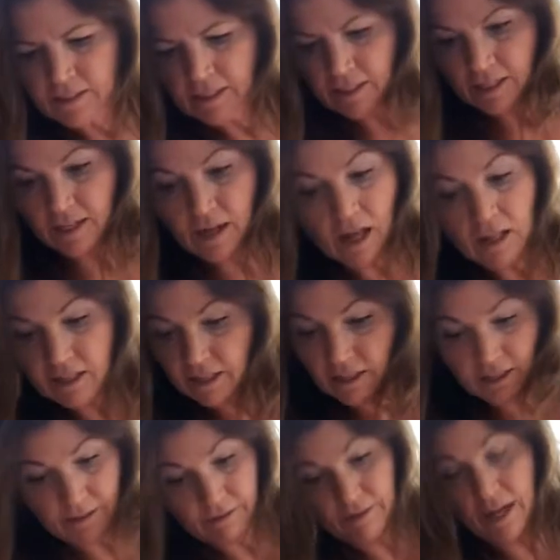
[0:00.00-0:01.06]
And all it
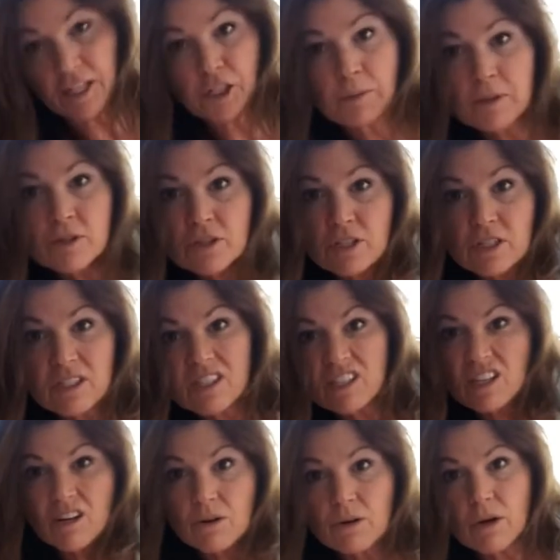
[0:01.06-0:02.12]
was not supposed to,
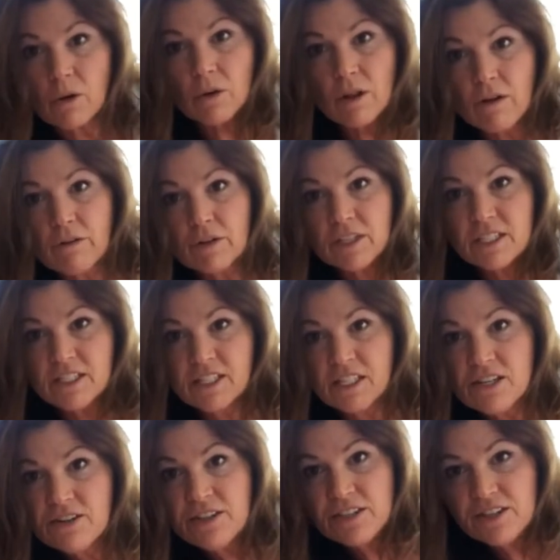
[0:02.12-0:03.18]
you know, go all the way. You see,
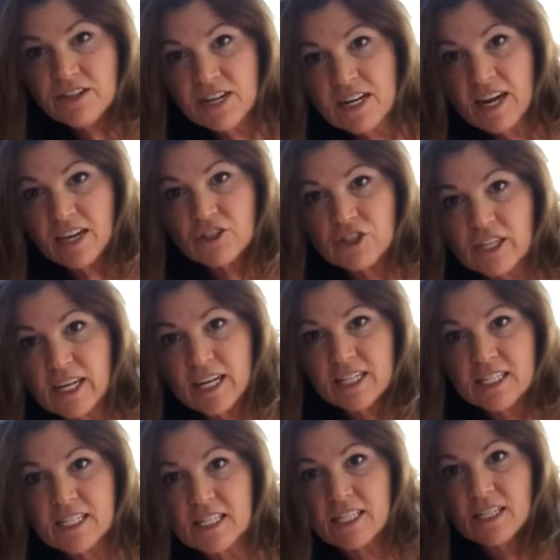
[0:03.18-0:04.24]
you can actually kind
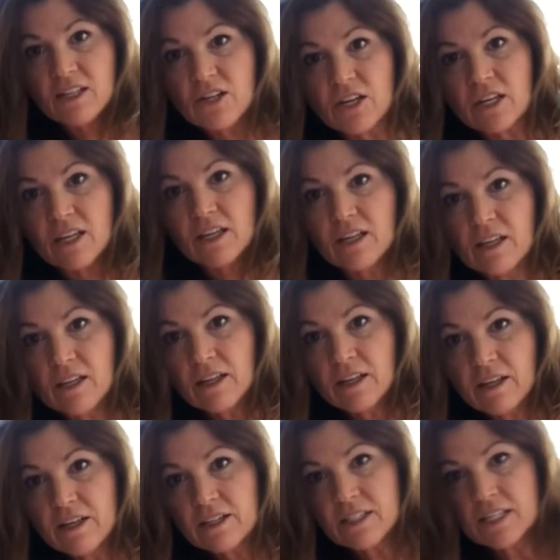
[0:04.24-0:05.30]
of see, look.
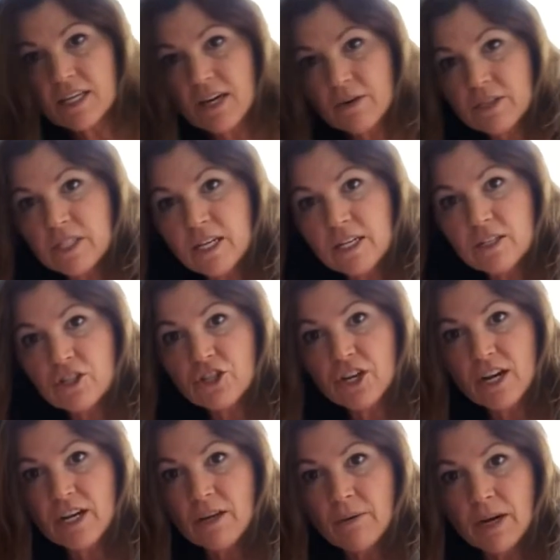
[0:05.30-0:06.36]
See how it's getting
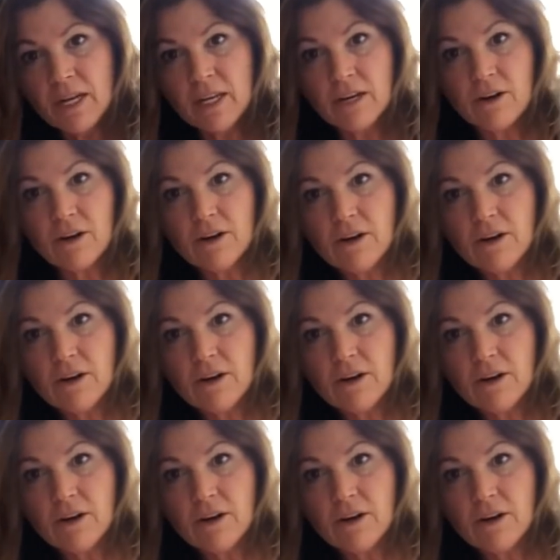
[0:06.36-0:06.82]
shiny right here?